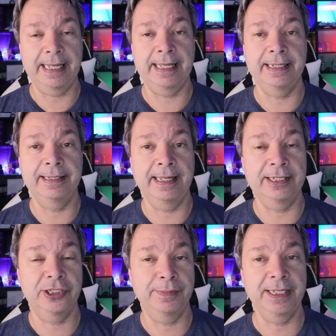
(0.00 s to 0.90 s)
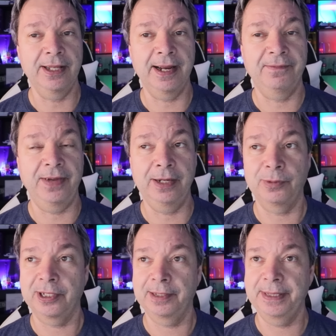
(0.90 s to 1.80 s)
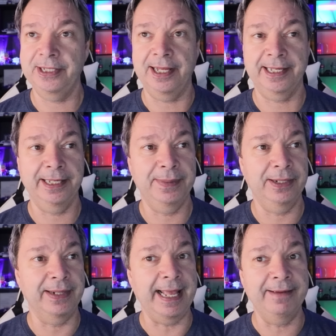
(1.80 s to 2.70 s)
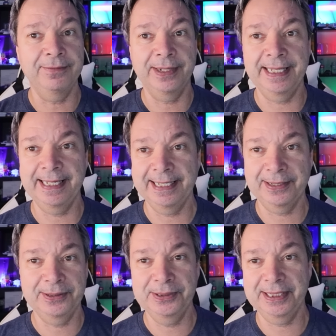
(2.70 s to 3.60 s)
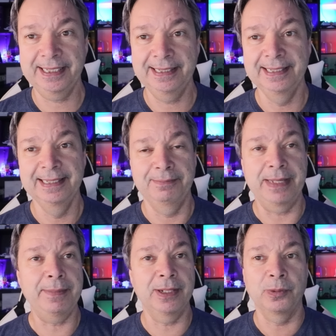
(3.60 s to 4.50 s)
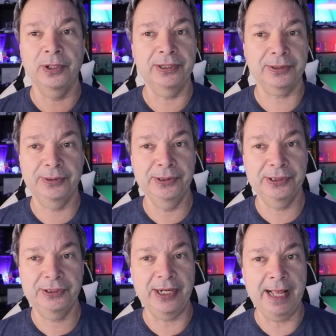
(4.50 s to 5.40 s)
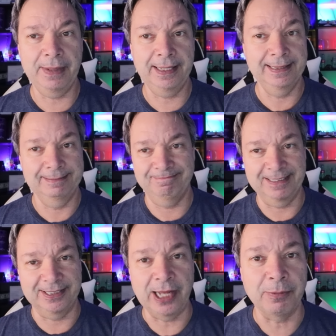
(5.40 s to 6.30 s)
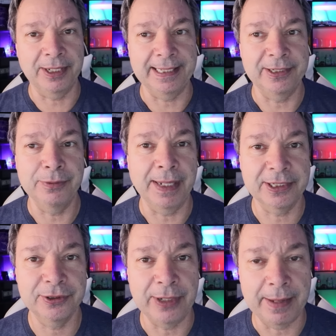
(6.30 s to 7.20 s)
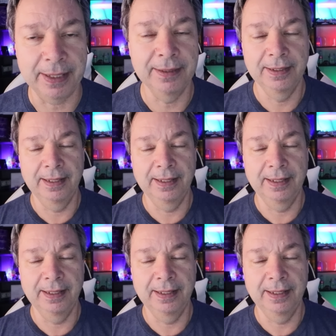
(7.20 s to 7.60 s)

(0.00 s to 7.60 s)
And it should be a lot of fun. We're going to be talking about everything in cruising, maybe the world cruise drama. There's not really too much drama.